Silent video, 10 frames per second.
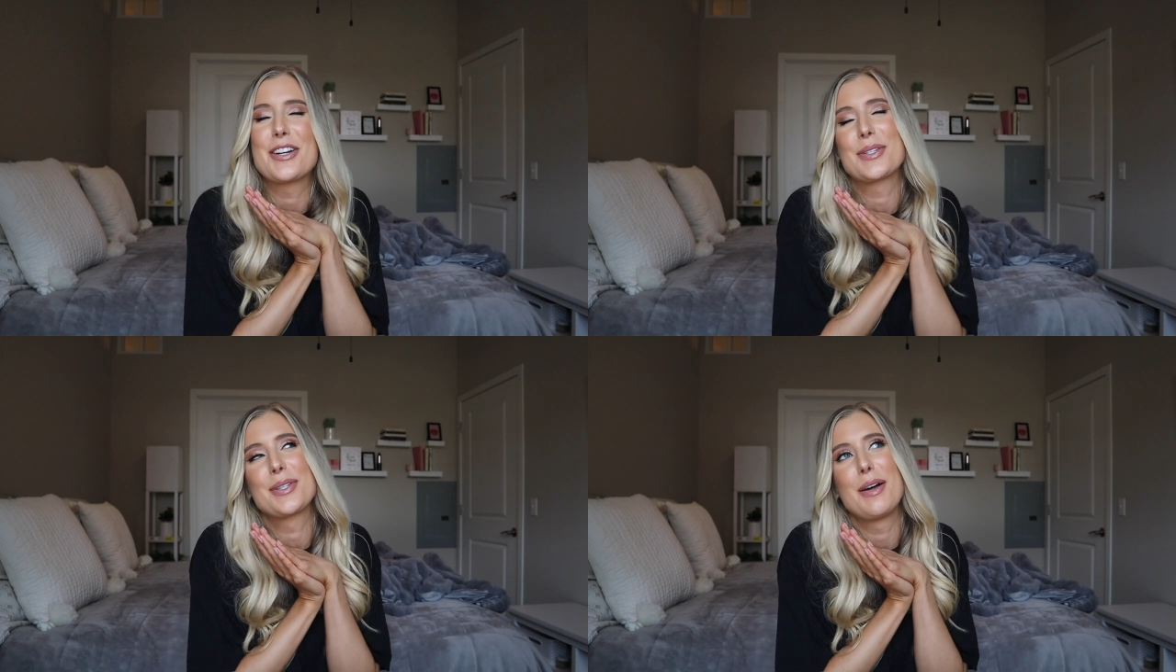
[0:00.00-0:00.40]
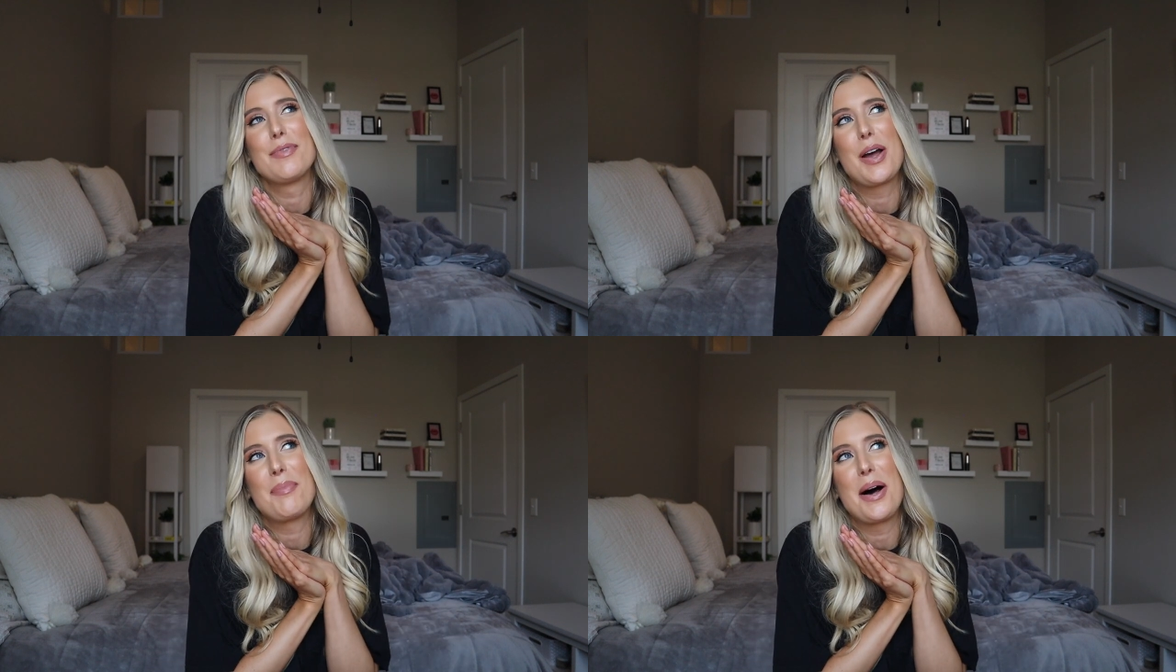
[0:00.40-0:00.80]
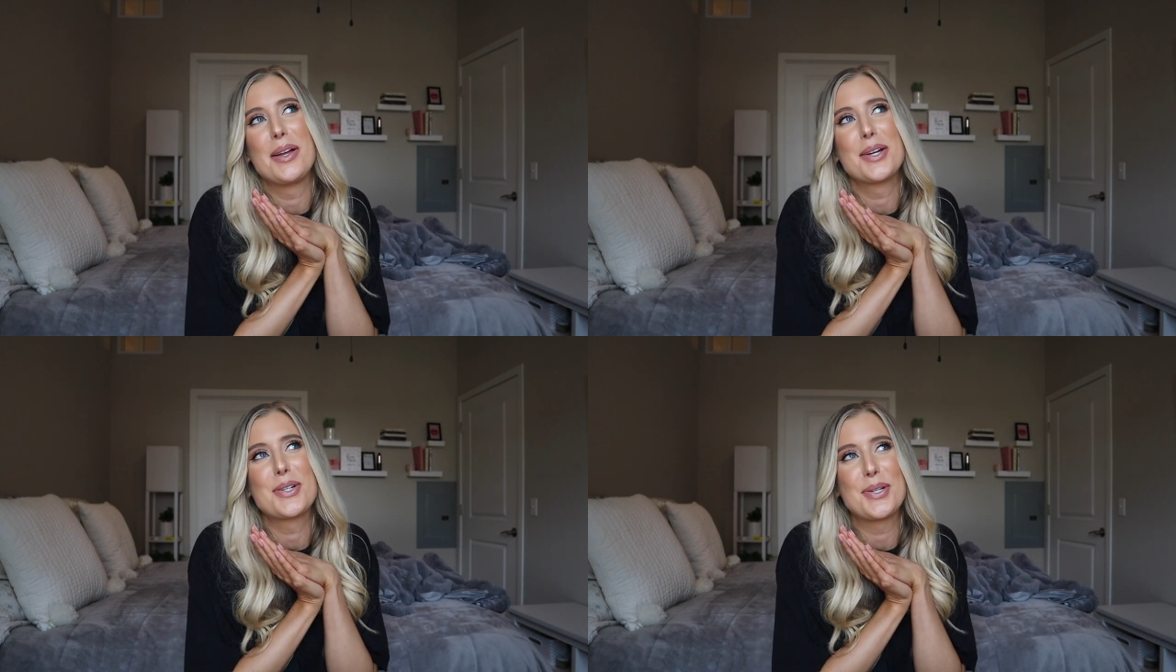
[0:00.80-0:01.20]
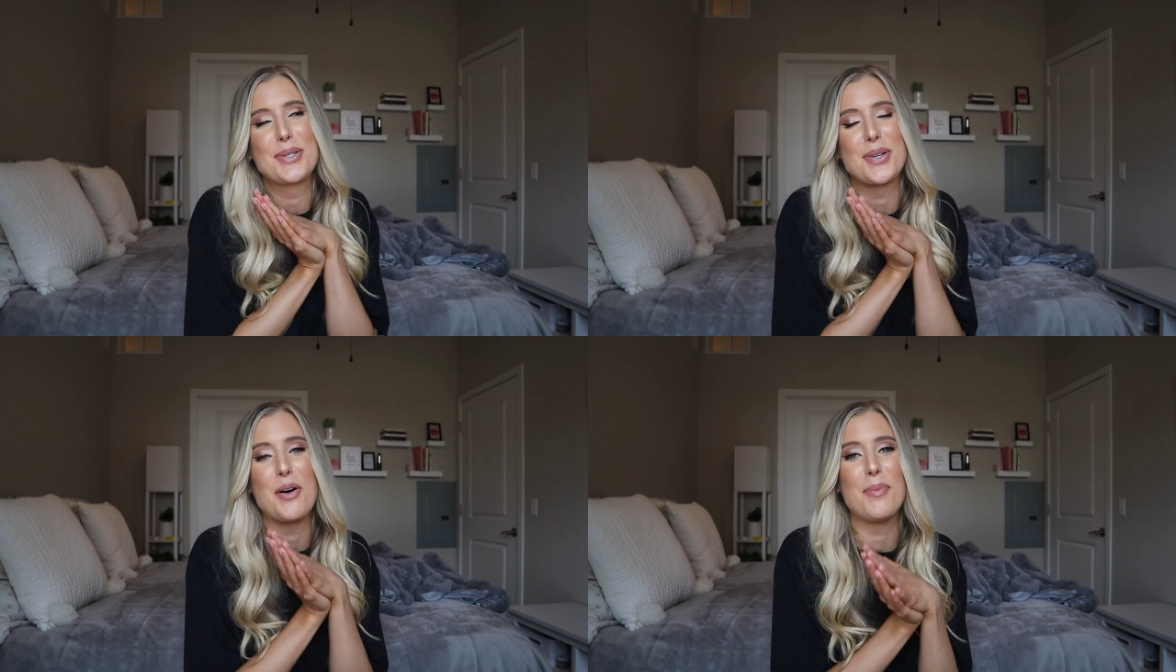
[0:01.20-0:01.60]
just love nail polish
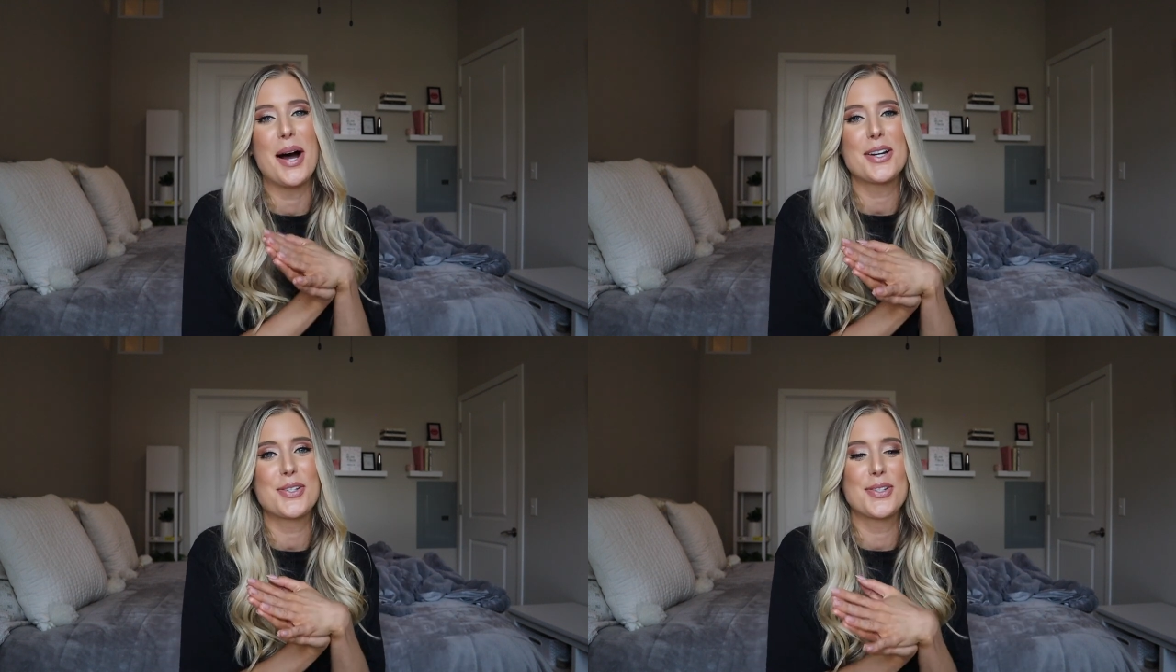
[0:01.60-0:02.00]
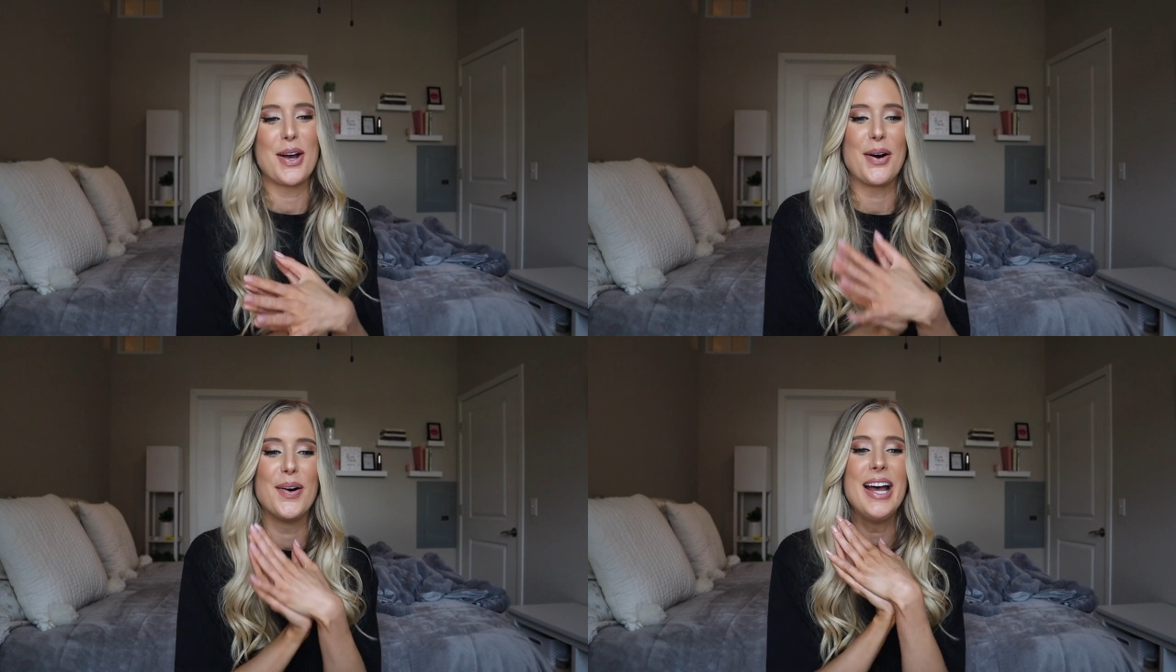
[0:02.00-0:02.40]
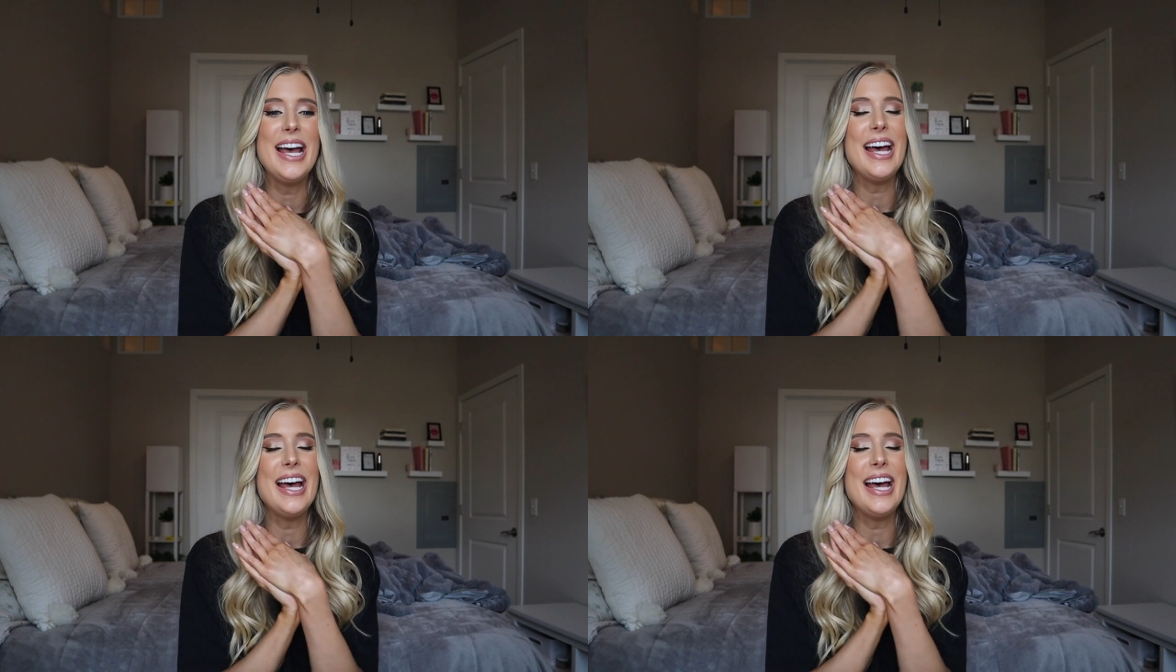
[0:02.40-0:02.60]
so much. So